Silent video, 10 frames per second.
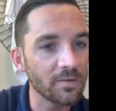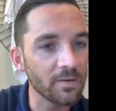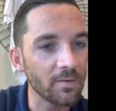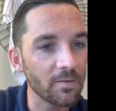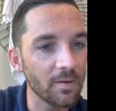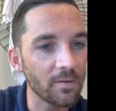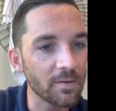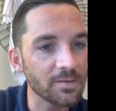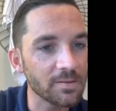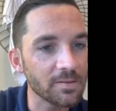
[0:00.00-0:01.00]
let's see,
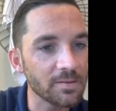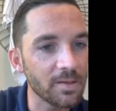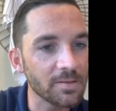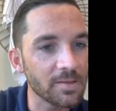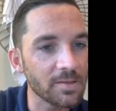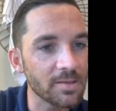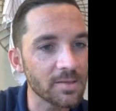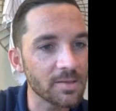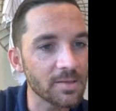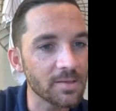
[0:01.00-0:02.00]
hold on, let's just get
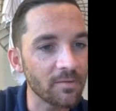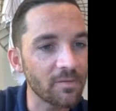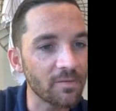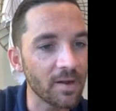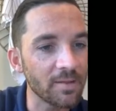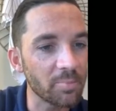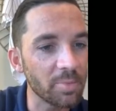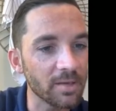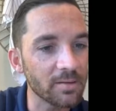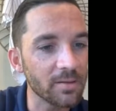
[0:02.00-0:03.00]
to that round. I gotta
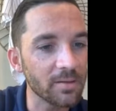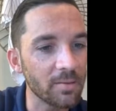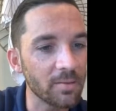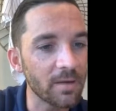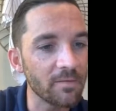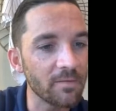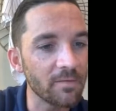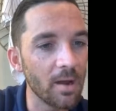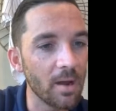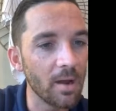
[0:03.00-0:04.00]
find the pick that I'm thinking
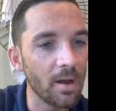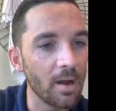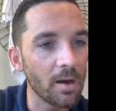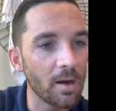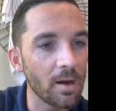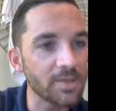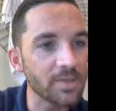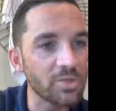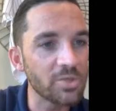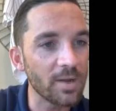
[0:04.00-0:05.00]
of.
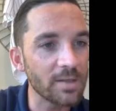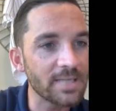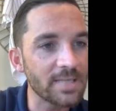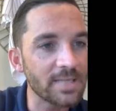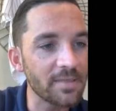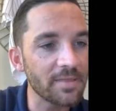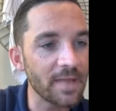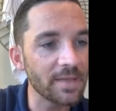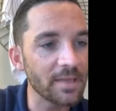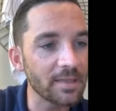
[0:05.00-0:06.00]
Okay, so between the
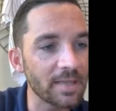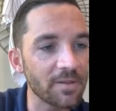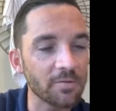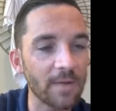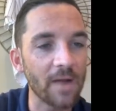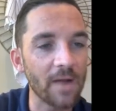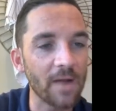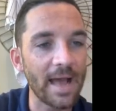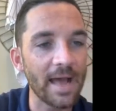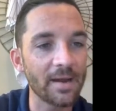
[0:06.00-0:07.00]
10th and the 11th
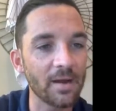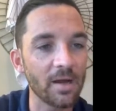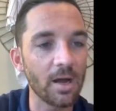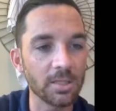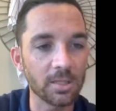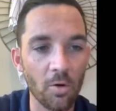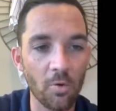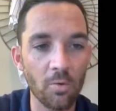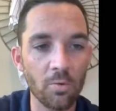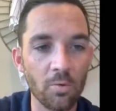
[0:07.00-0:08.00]
round, I had a
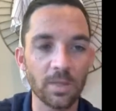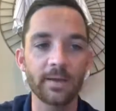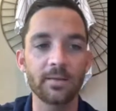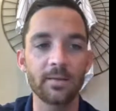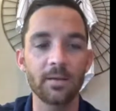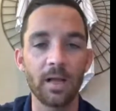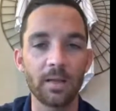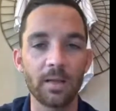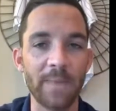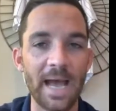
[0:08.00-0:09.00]
low, like,
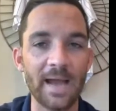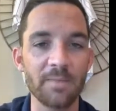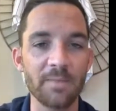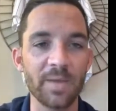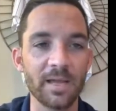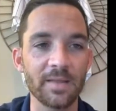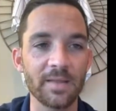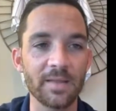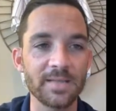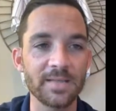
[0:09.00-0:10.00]
back end pick in the
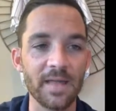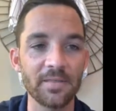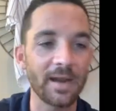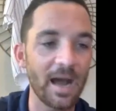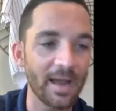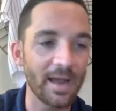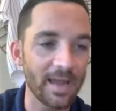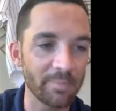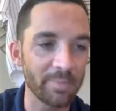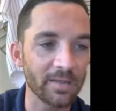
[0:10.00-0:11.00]
10th and a high end
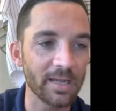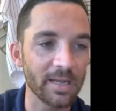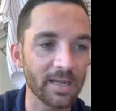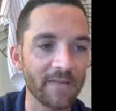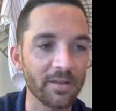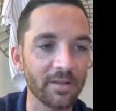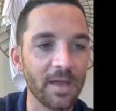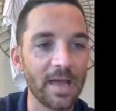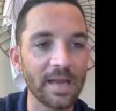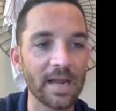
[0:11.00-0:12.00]
pick in the 11th.
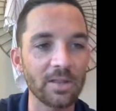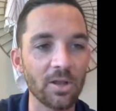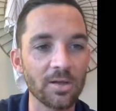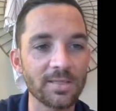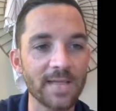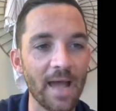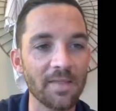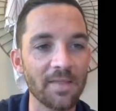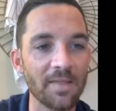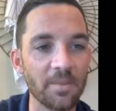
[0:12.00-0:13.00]
And I looked at the
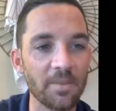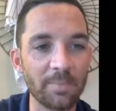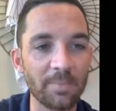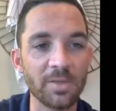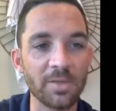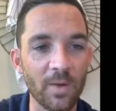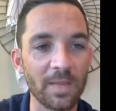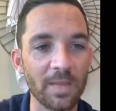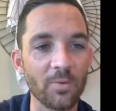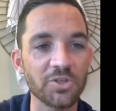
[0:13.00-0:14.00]
people between me,
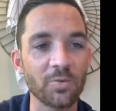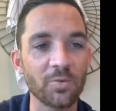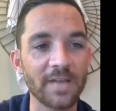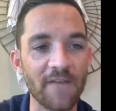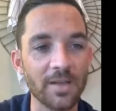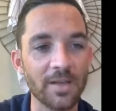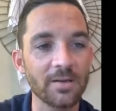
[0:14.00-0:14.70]
which were Kevin,